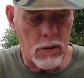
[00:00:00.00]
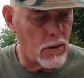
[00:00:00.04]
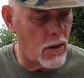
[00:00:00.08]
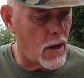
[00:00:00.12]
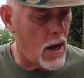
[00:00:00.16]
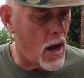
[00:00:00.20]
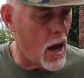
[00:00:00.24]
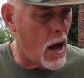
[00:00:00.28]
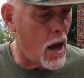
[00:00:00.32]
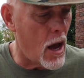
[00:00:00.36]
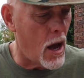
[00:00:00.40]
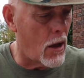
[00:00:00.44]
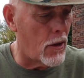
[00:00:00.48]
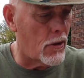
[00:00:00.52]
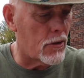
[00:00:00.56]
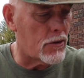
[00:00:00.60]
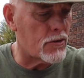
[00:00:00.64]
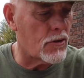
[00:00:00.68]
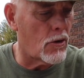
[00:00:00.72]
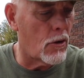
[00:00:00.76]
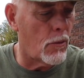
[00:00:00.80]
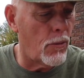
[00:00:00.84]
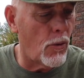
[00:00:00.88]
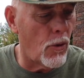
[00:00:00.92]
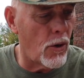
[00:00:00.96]
No, there's
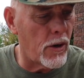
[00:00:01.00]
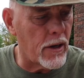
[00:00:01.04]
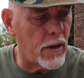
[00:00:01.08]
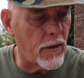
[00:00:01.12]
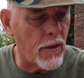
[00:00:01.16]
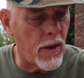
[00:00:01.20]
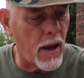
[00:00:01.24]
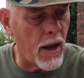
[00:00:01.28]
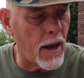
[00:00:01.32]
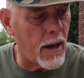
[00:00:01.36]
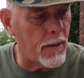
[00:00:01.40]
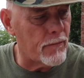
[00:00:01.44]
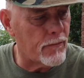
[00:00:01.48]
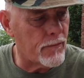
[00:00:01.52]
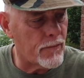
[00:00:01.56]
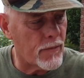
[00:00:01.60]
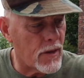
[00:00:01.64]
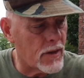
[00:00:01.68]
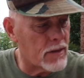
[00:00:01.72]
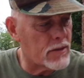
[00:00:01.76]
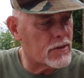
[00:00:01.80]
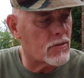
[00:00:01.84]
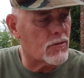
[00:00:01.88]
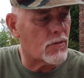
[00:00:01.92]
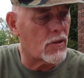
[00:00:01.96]
no point in that.
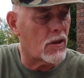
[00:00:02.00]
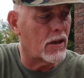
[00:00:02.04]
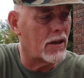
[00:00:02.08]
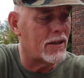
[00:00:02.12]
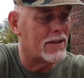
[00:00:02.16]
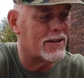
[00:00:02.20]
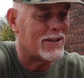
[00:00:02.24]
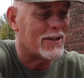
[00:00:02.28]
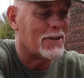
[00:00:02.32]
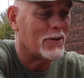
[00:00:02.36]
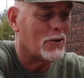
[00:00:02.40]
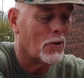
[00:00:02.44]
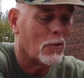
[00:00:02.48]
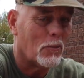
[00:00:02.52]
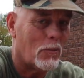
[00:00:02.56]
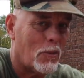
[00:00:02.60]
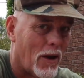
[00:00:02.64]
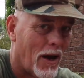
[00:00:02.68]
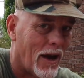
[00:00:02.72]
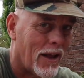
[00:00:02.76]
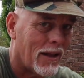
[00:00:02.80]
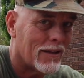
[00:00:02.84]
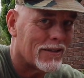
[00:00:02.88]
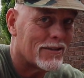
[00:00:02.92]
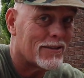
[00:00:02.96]
Let's cleanse the old
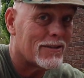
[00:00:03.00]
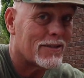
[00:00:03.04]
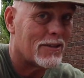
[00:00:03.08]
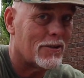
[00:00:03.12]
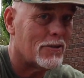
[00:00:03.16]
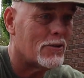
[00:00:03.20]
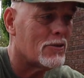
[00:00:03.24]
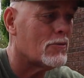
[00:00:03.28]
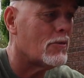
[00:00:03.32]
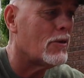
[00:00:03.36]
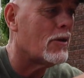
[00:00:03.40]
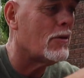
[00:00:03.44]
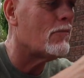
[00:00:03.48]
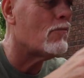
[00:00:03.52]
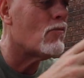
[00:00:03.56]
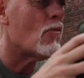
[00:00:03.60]
palate. Excuse me.